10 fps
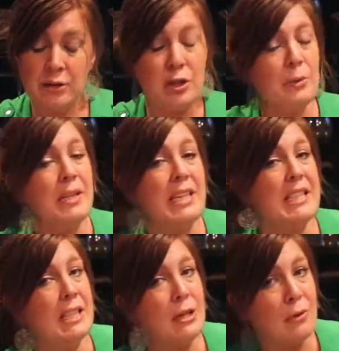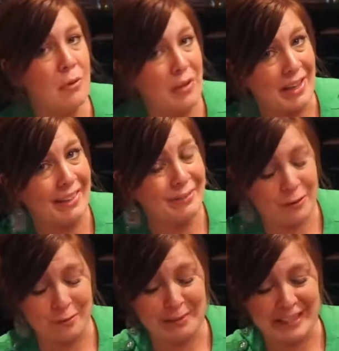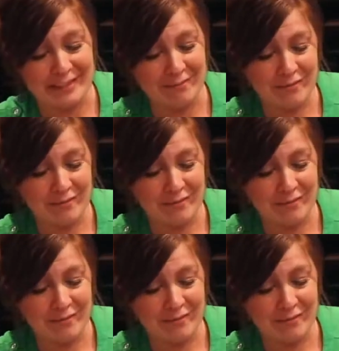Dewy is a new thing for me.